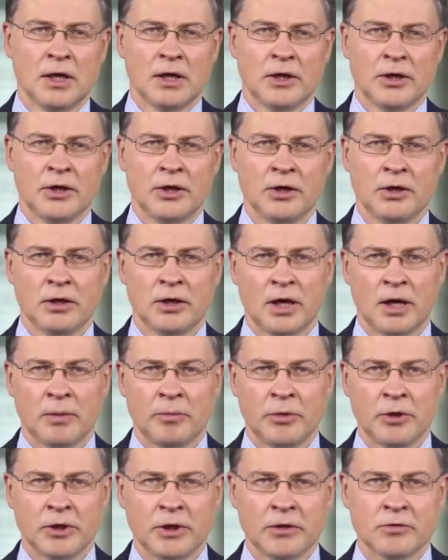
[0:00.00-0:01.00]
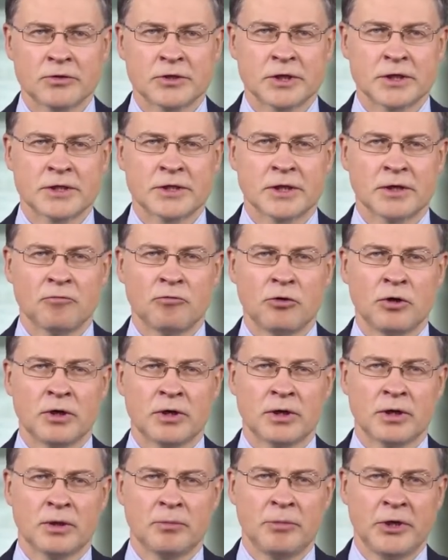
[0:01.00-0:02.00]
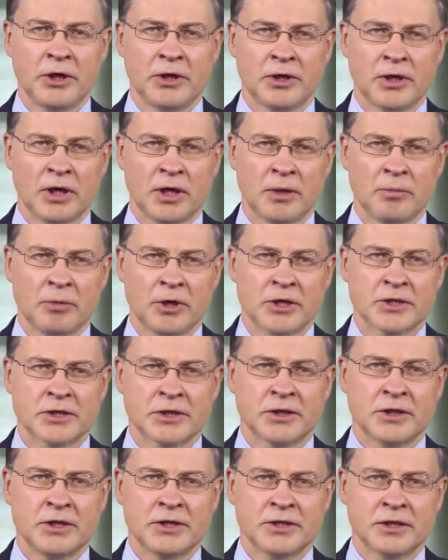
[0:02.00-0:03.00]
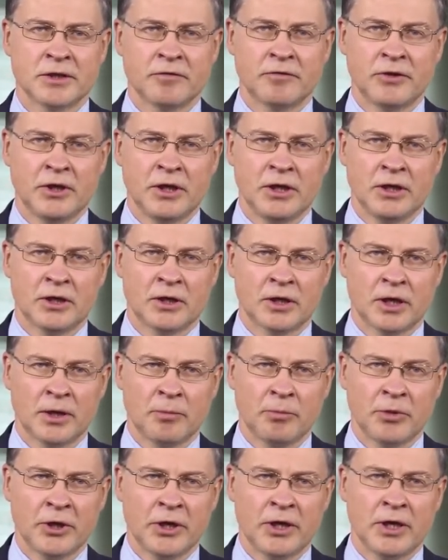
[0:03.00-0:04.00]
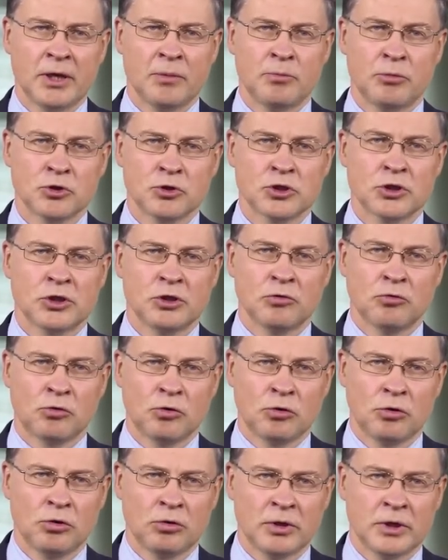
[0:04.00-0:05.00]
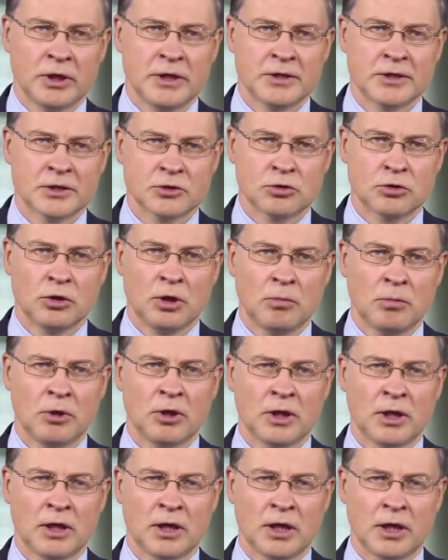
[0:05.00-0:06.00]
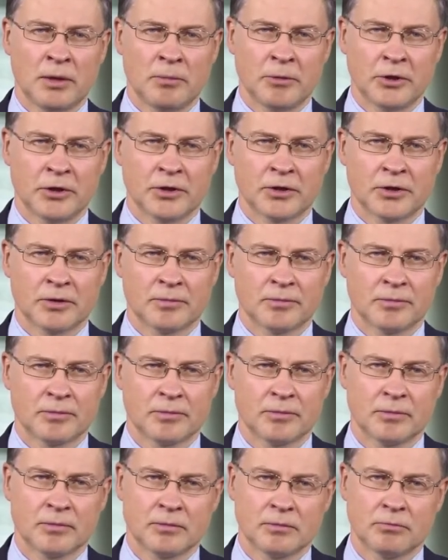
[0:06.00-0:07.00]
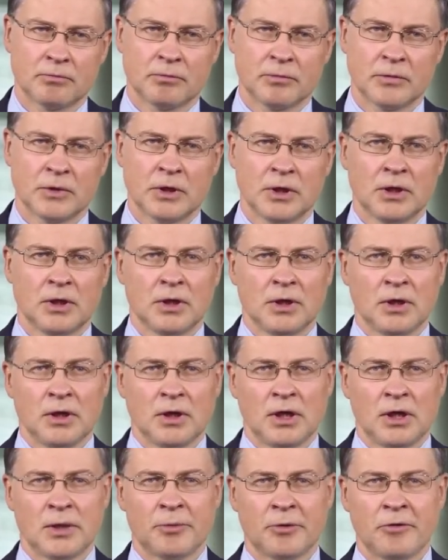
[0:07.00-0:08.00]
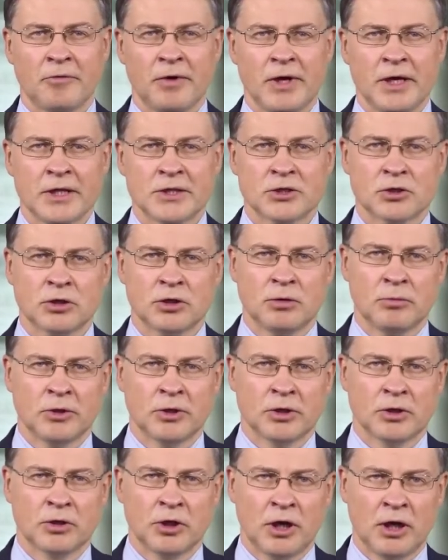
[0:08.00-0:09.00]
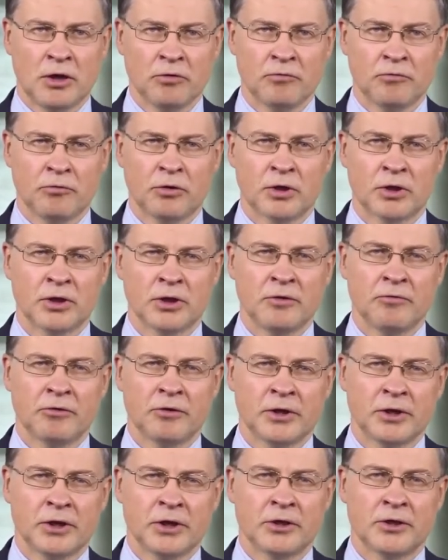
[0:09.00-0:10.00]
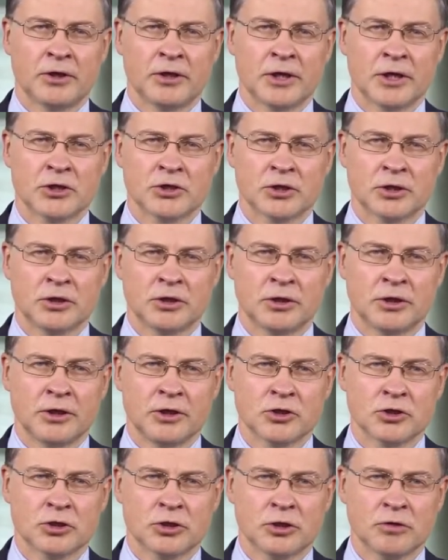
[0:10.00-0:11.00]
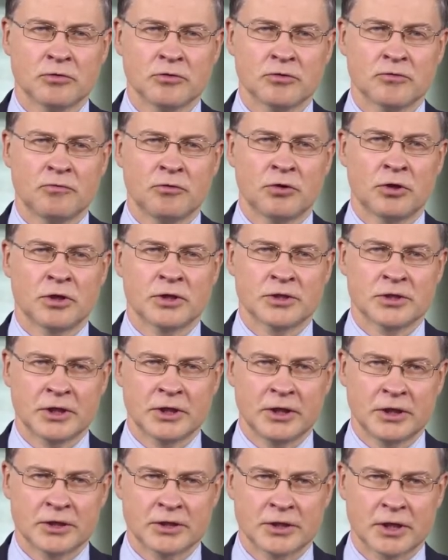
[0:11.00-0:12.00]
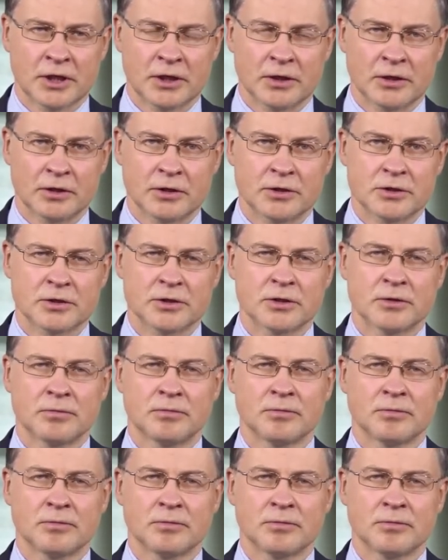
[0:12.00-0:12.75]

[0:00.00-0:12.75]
Here, I believe that the work being done by the TCFD can play a positive role in this global alignment. It provides common ground for different international initiatives for setting standards.